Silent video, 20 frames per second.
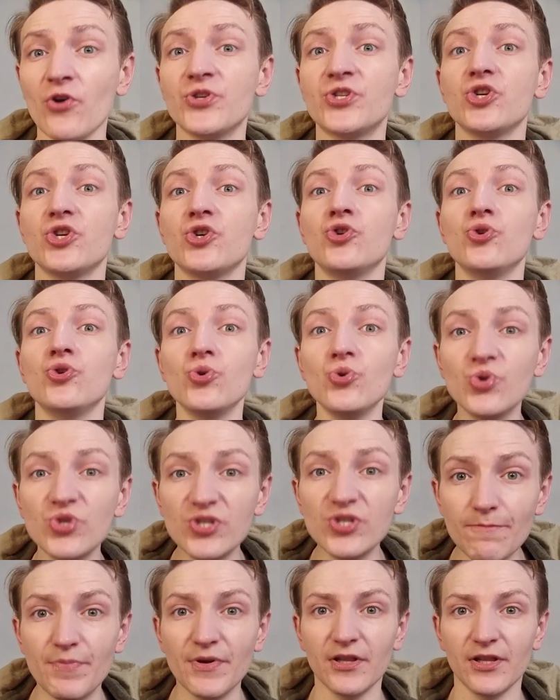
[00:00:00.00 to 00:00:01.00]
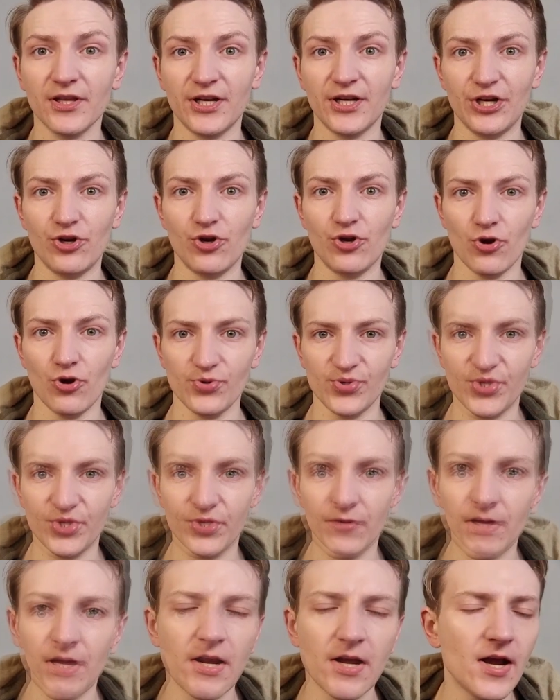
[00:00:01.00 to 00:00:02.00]
usability goes.
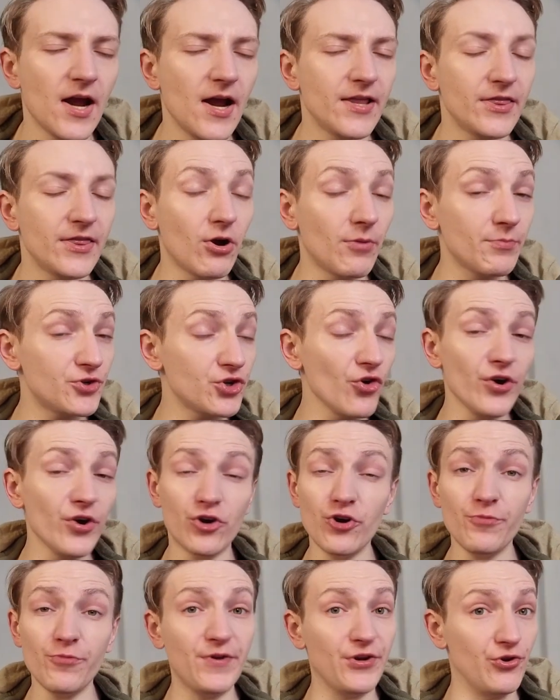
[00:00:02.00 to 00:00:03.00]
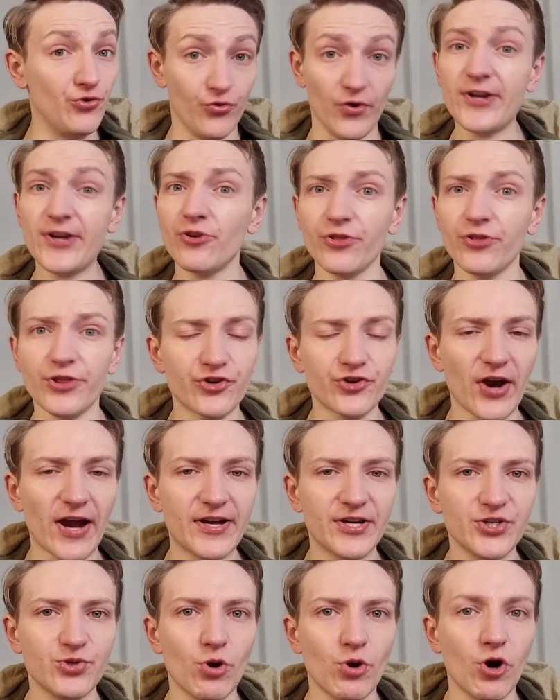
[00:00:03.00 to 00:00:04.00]
Now I'm sure it could be great on the track as
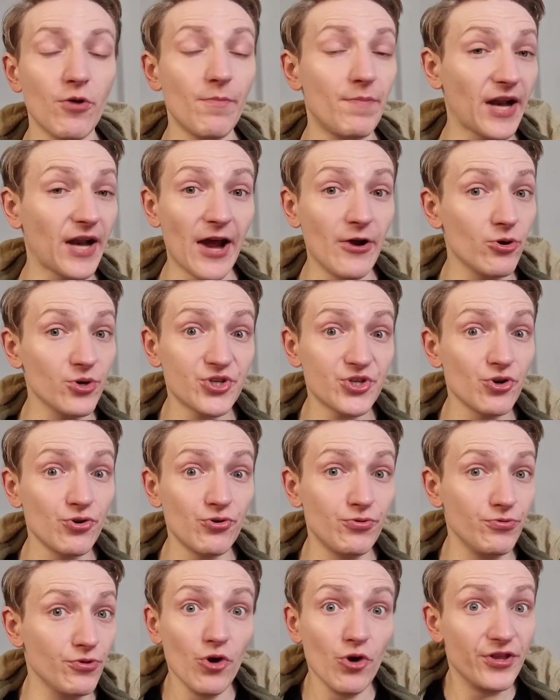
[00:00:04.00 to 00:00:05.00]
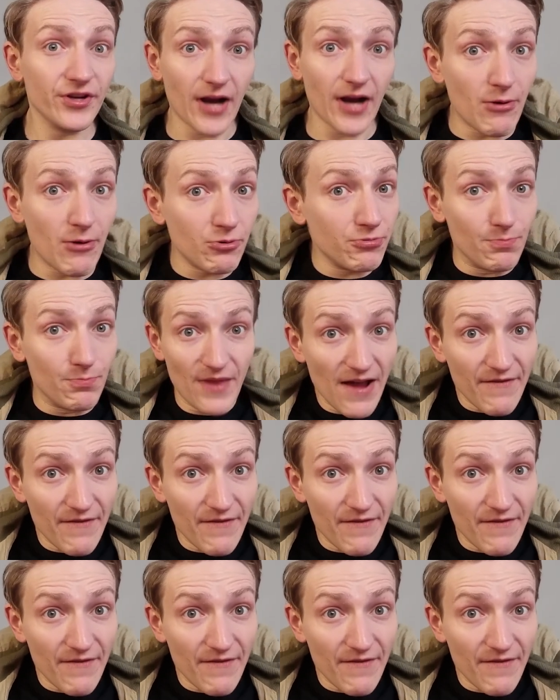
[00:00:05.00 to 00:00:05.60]
well, but I also know that I will never